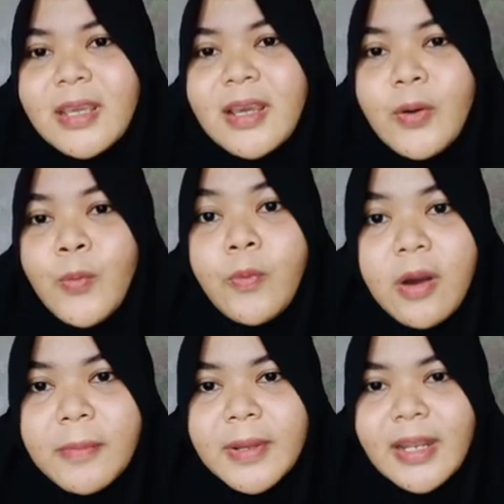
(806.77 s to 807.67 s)

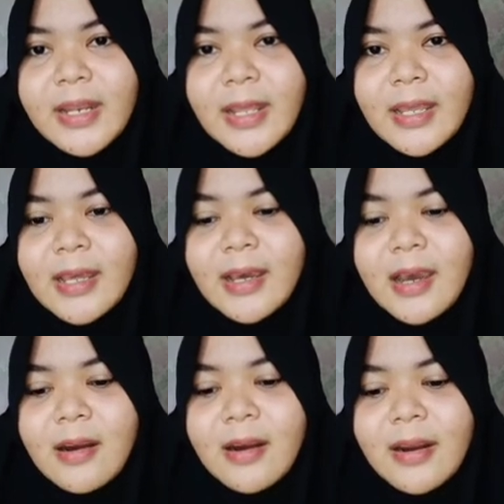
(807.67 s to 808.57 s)
women
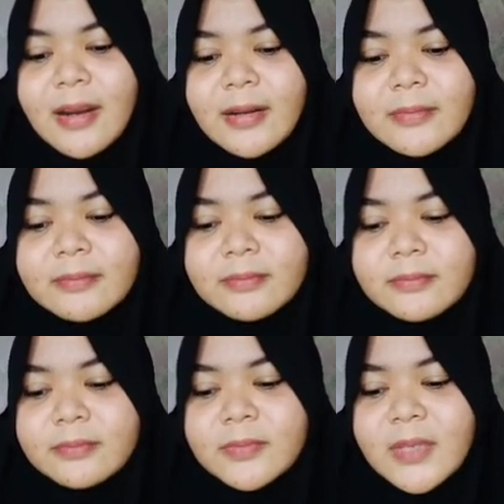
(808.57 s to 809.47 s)
are
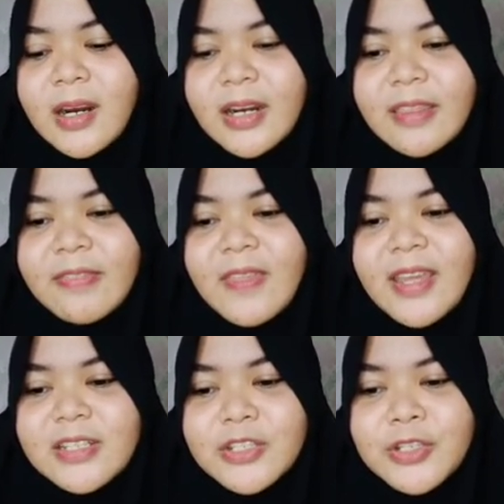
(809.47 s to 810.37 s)

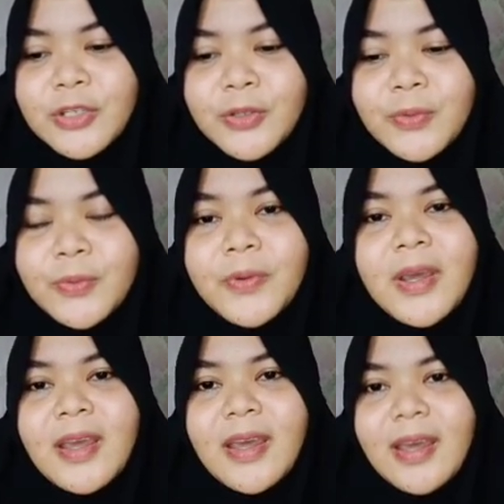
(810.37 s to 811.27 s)
tends to
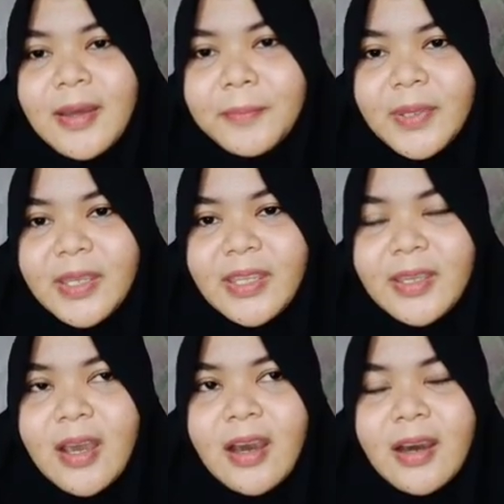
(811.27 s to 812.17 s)
be
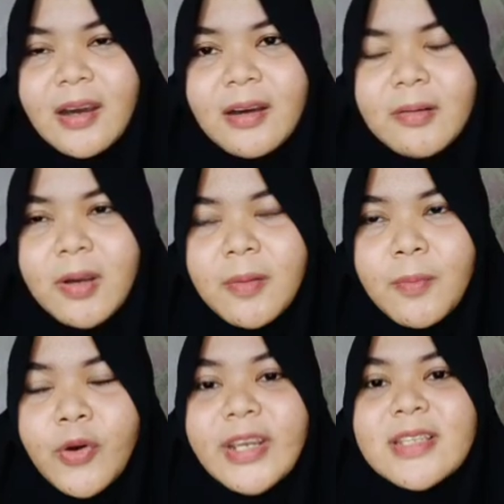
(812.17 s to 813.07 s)

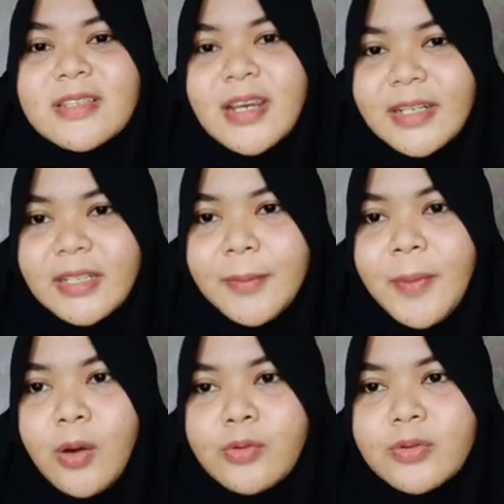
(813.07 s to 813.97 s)
more excited
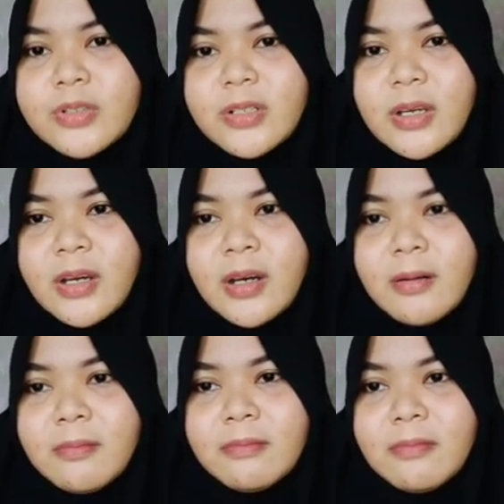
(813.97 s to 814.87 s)
about
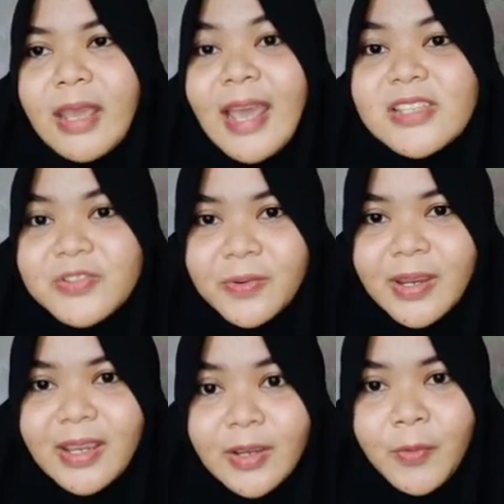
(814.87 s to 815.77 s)
answering
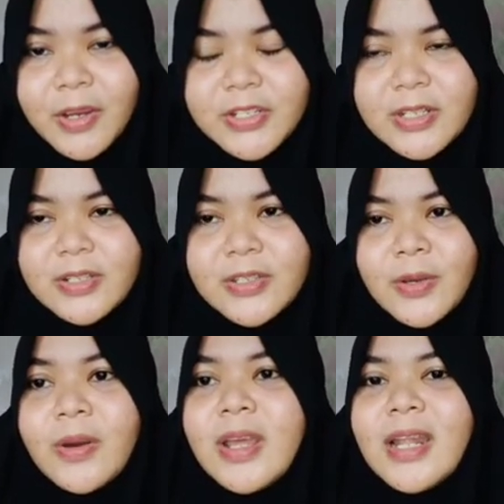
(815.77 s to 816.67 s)
a question. So
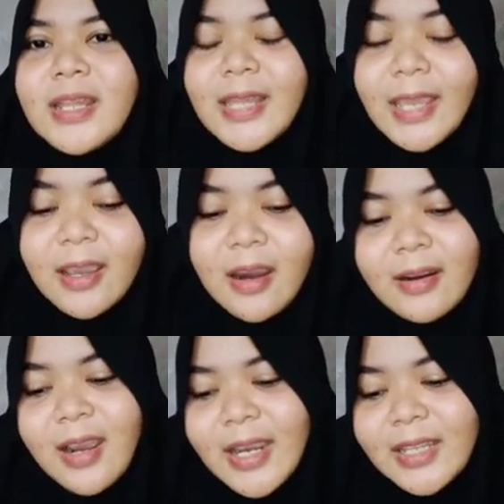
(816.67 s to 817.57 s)
they are
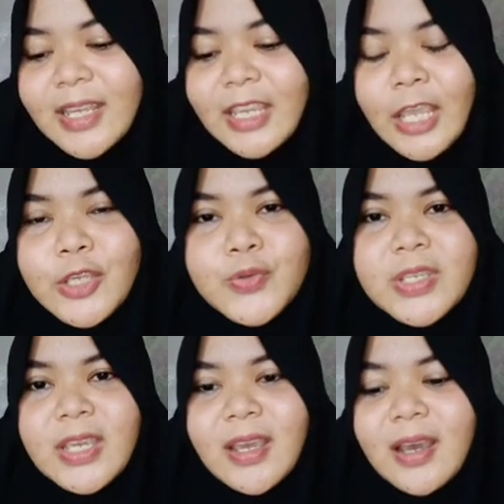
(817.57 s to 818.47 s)
kind of like
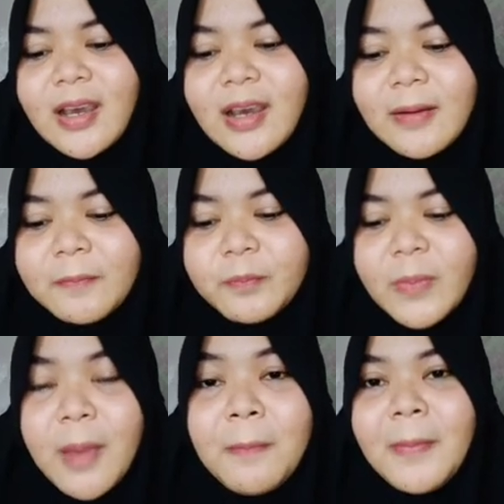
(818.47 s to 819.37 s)
using
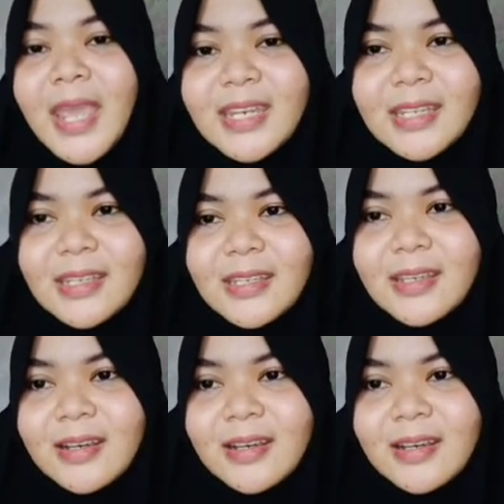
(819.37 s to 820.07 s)
many